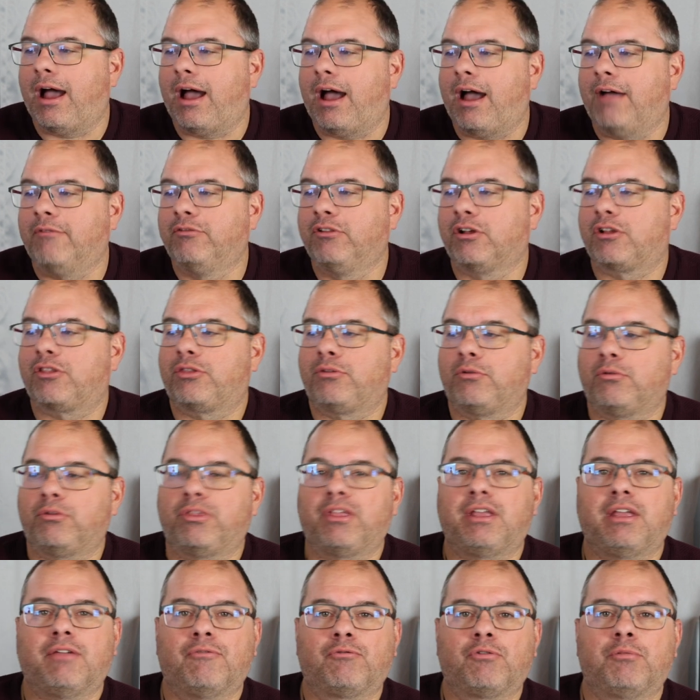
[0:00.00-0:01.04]
I've looked through
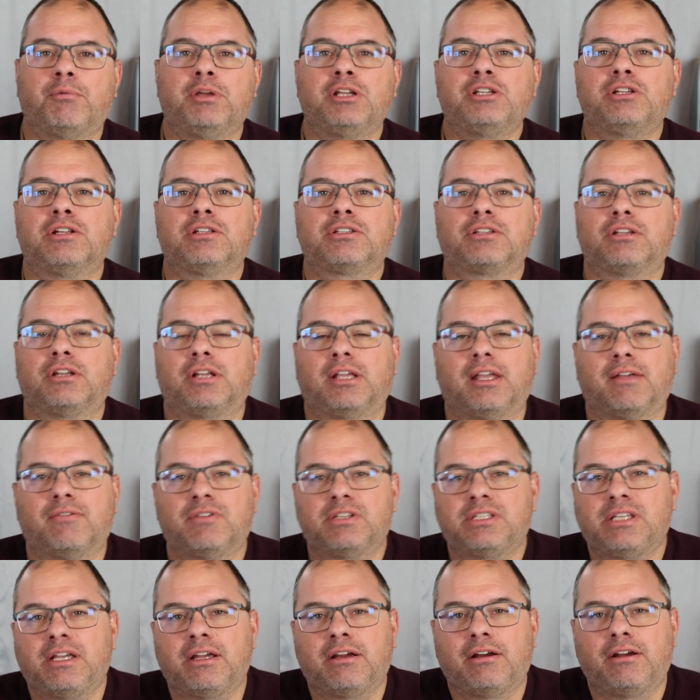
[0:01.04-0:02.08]
the information it's going to give
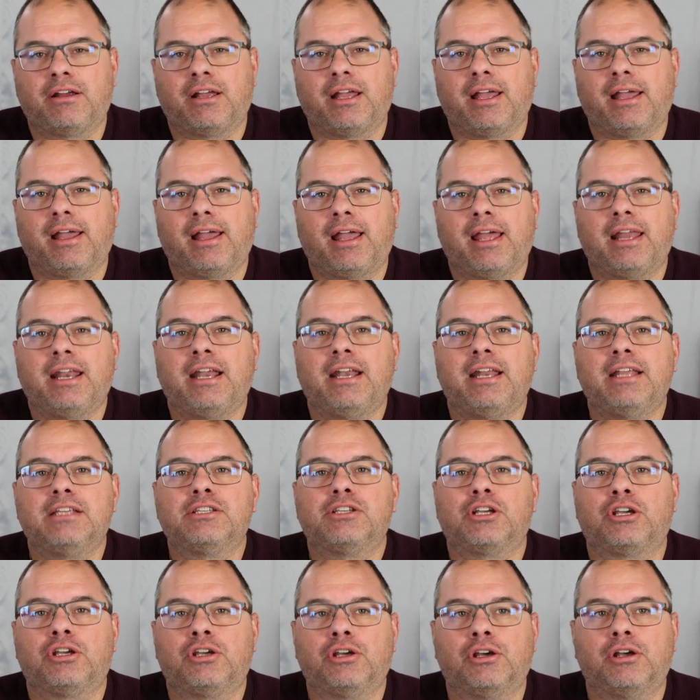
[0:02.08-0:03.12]
us here, and it
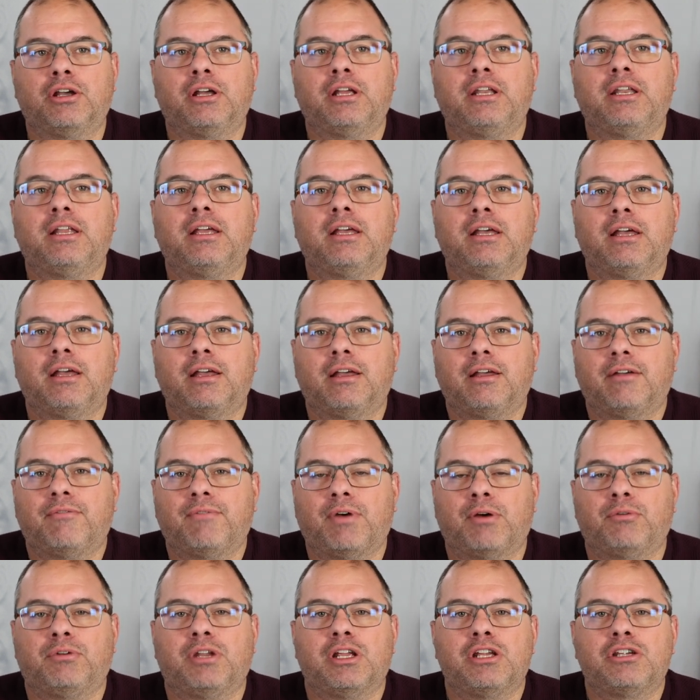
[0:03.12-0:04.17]
is a good
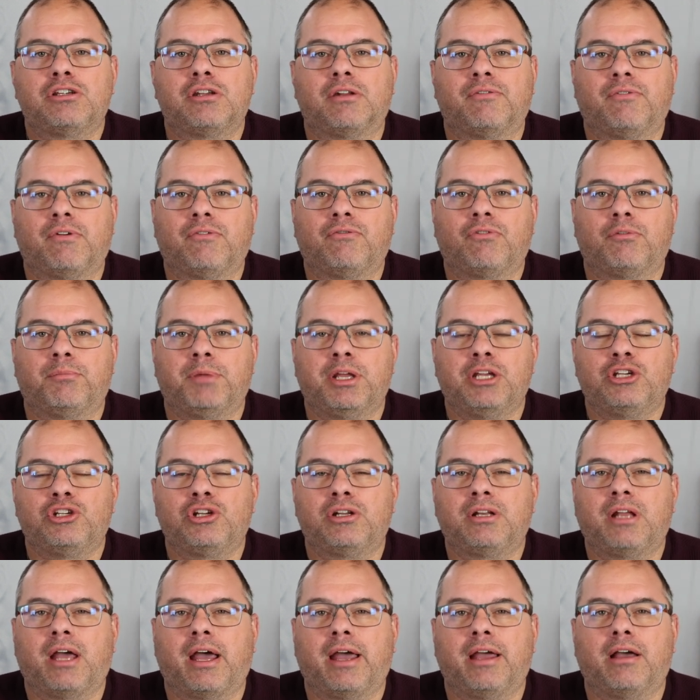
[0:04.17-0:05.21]
foundation of
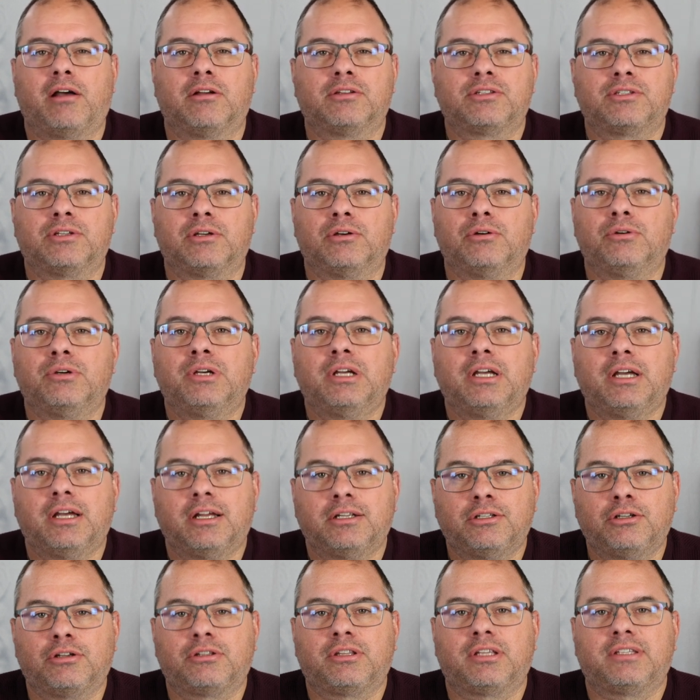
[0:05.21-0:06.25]
information. I also
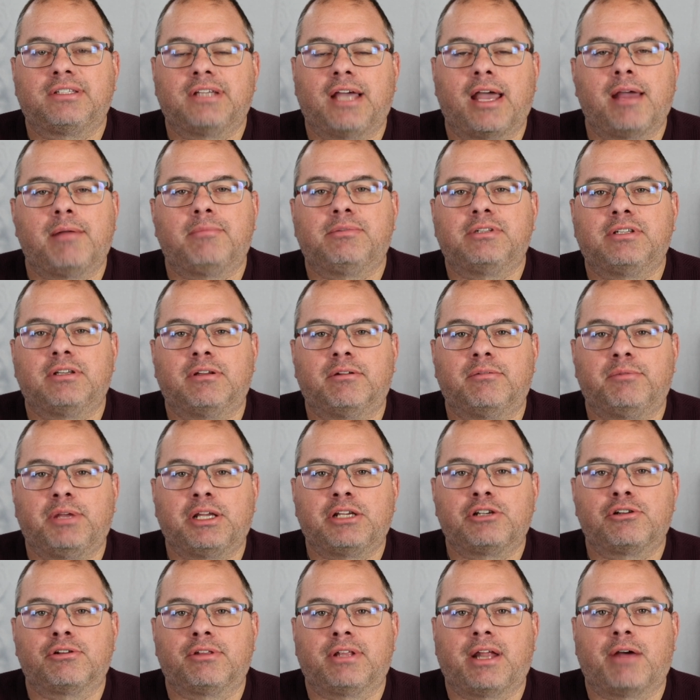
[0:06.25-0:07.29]
took the time to
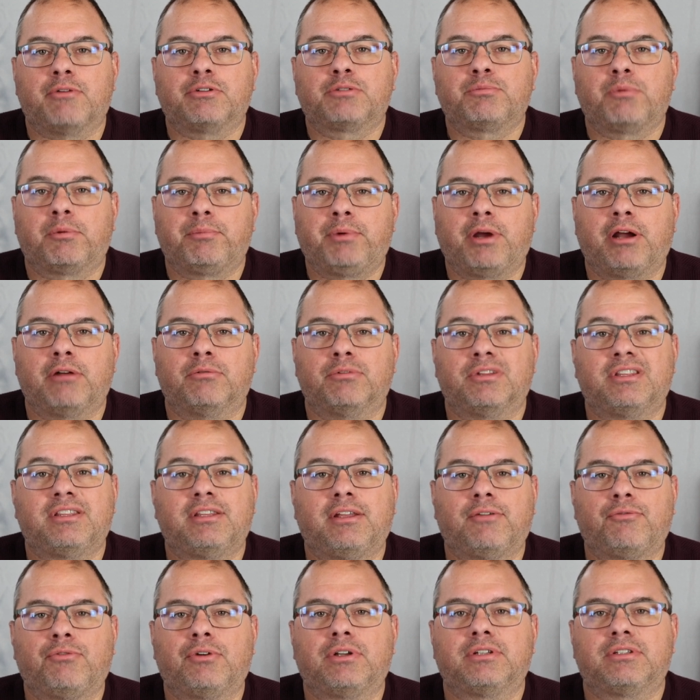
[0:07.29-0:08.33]
make sure that I was prepared with
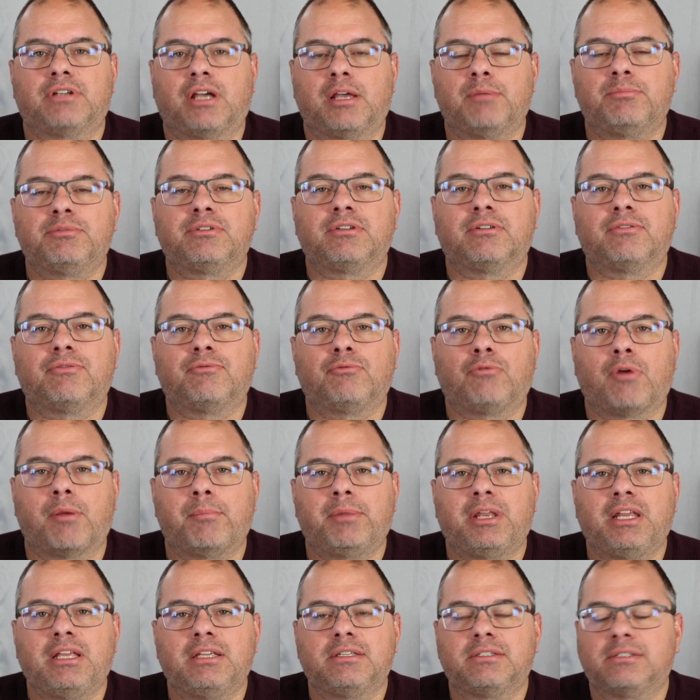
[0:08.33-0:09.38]
different types of
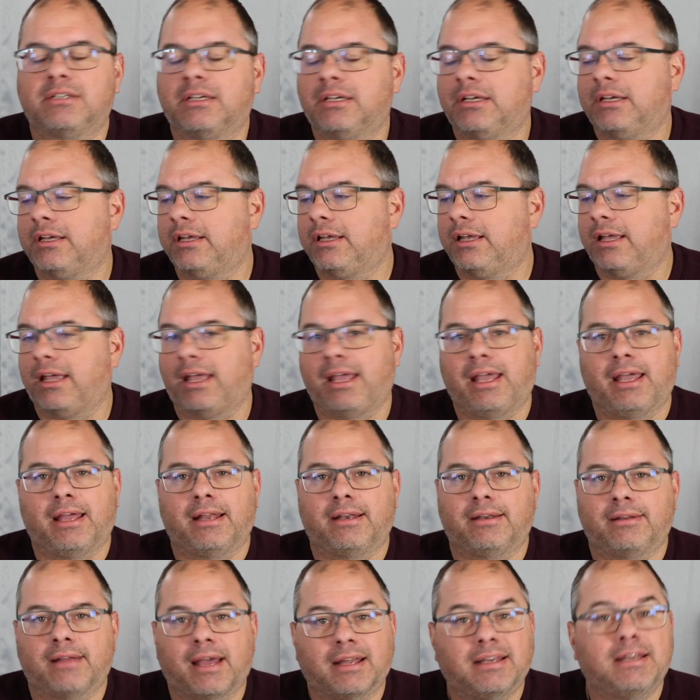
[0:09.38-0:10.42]
remedies,
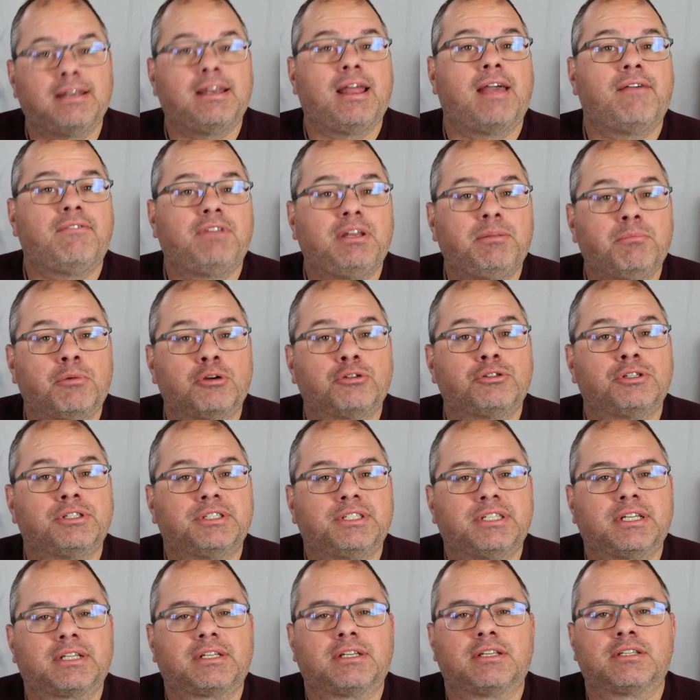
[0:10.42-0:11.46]
and I didn't have any motion
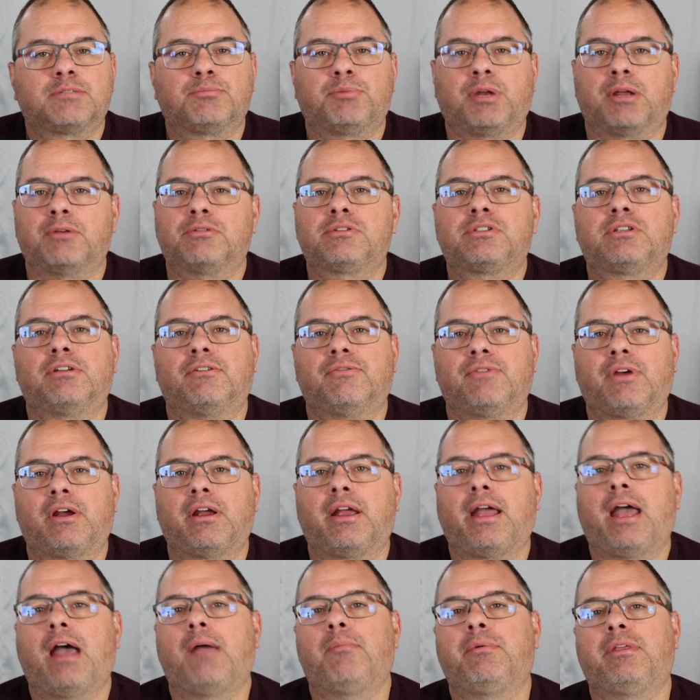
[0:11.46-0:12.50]
sickness, but I was still
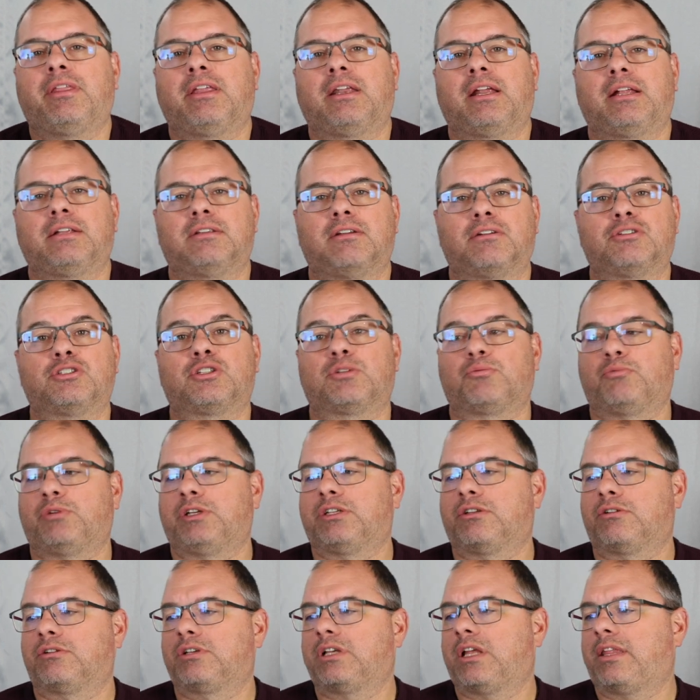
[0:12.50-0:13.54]
very happy that I'd done some
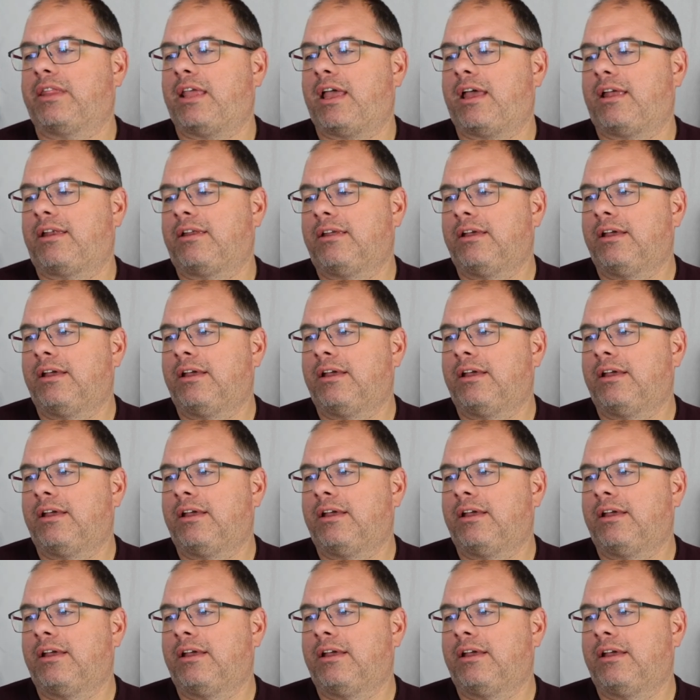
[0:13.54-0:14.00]
research on that.